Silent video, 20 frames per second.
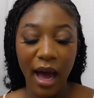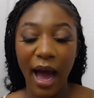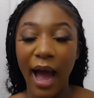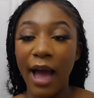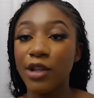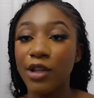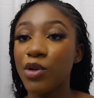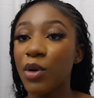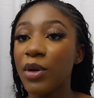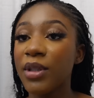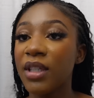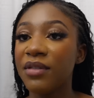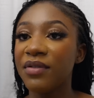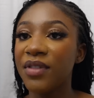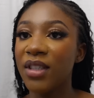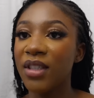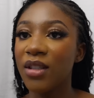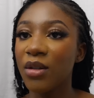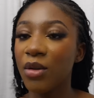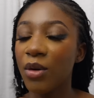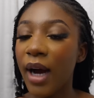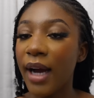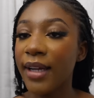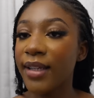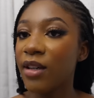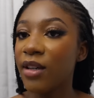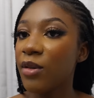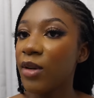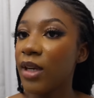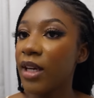i saw the video
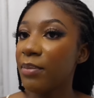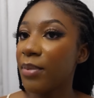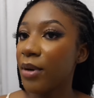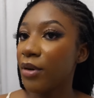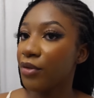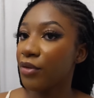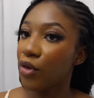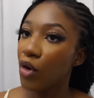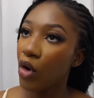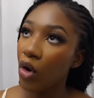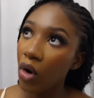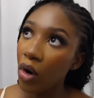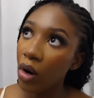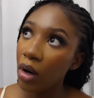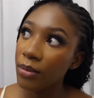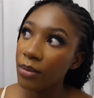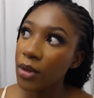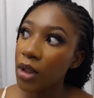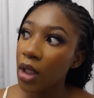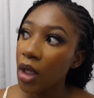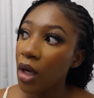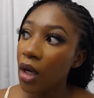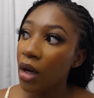adequately performed